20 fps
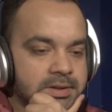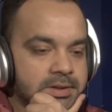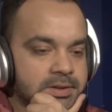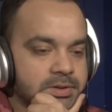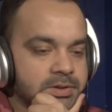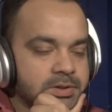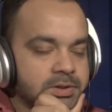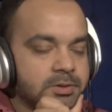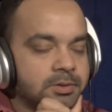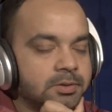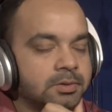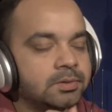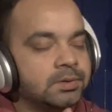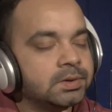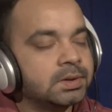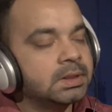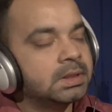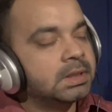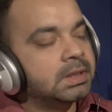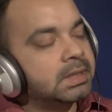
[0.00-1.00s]
So,
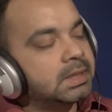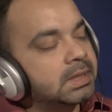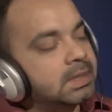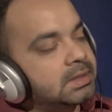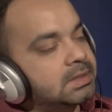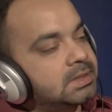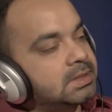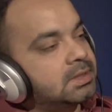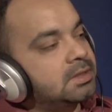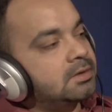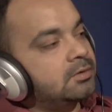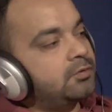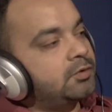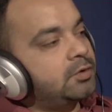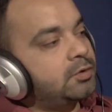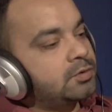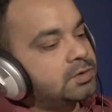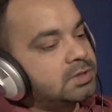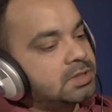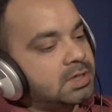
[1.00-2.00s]
Kate, in
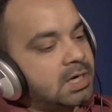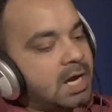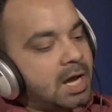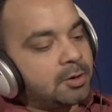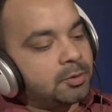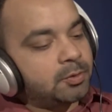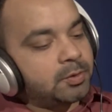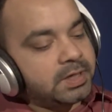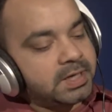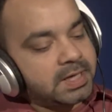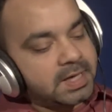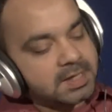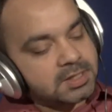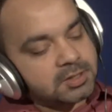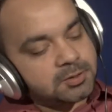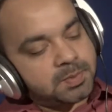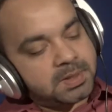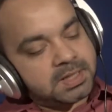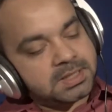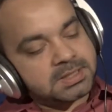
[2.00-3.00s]
future, are we
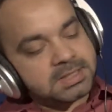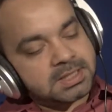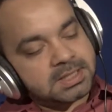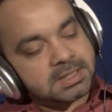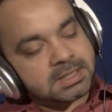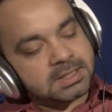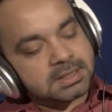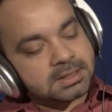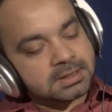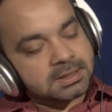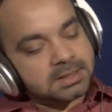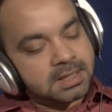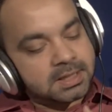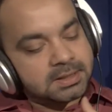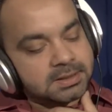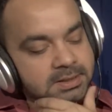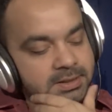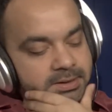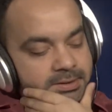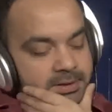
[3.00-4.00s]
expecting
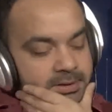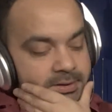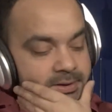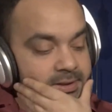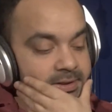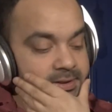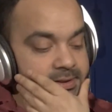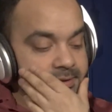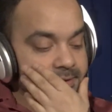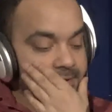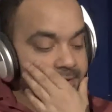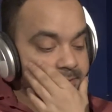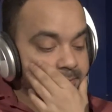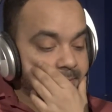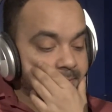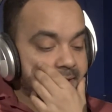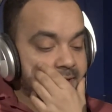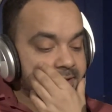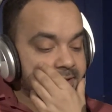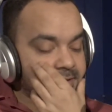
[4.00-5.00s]
that it
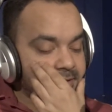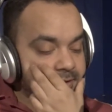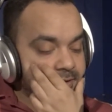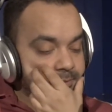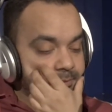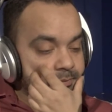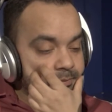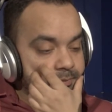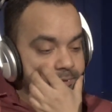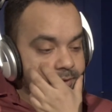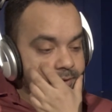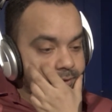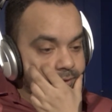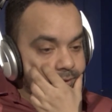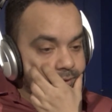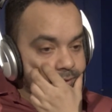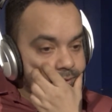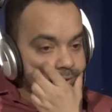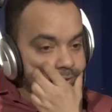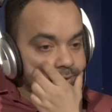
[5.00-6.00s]
might come,
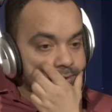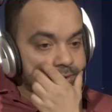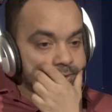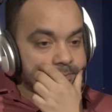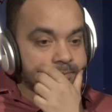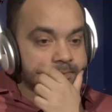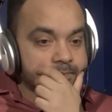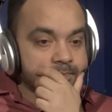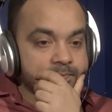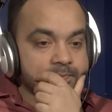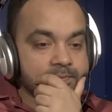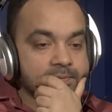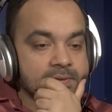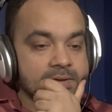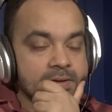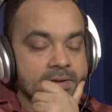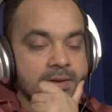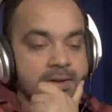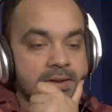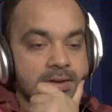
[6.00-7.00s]
or
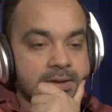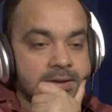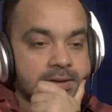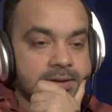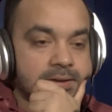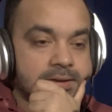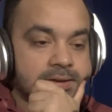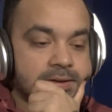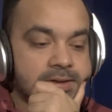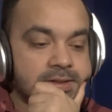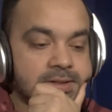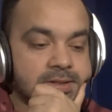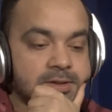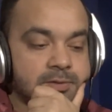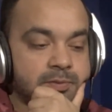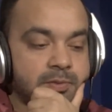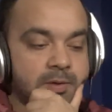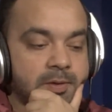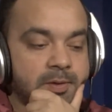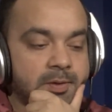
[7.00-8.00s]
it
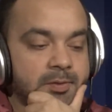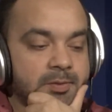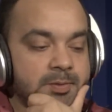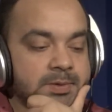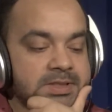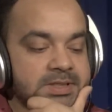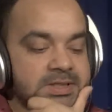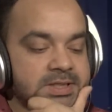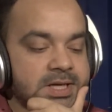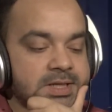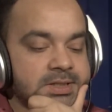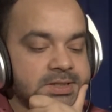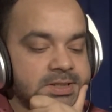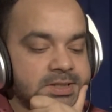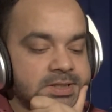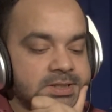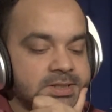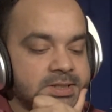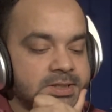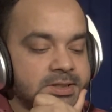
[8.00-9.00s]
is probable
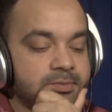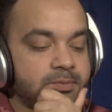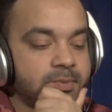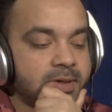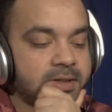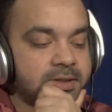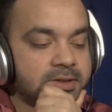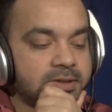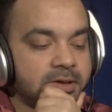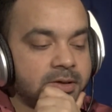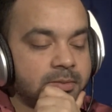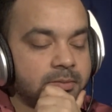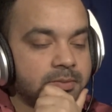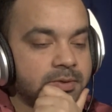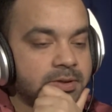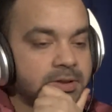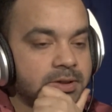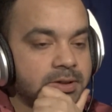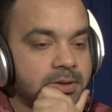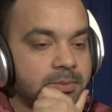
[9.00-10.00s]
chances it might
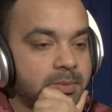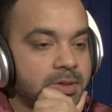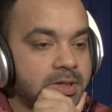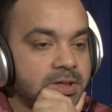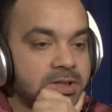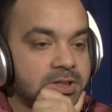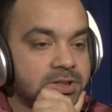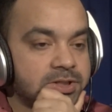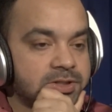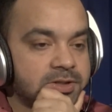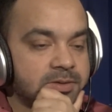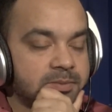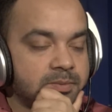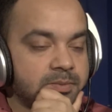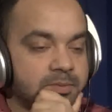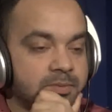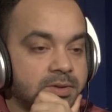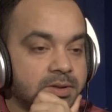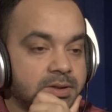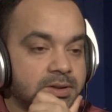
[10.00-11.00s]
come in a
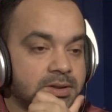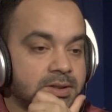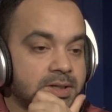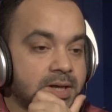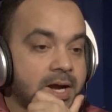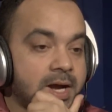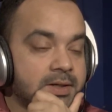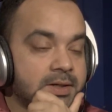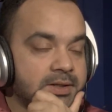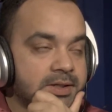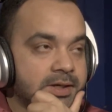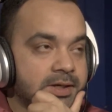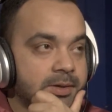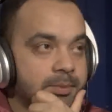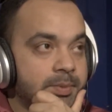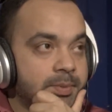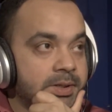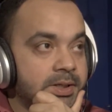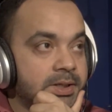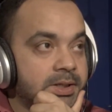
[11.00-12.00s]
mainstream, the art
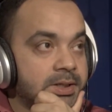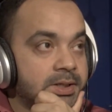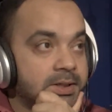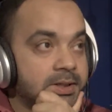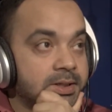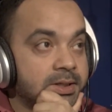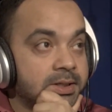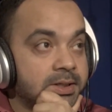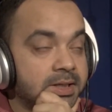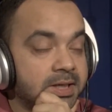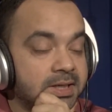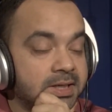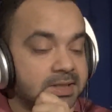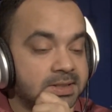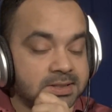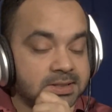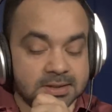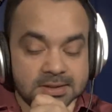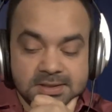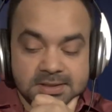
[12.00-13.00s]
therapy in a
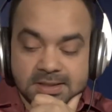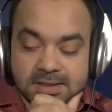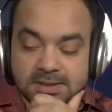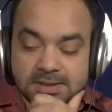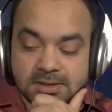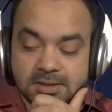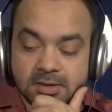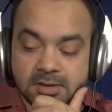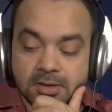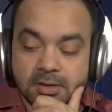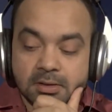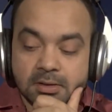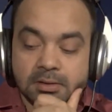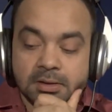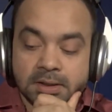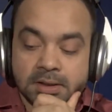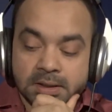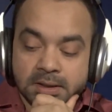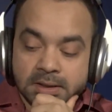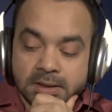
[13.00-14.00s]
addiction section or
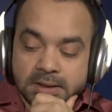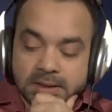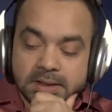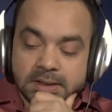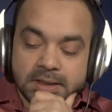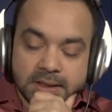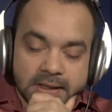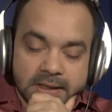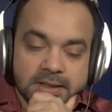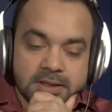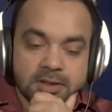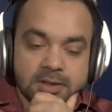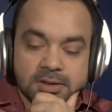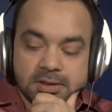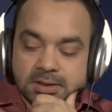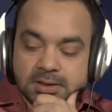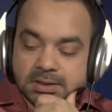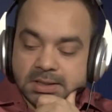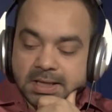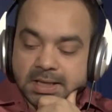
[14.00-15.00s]
in any other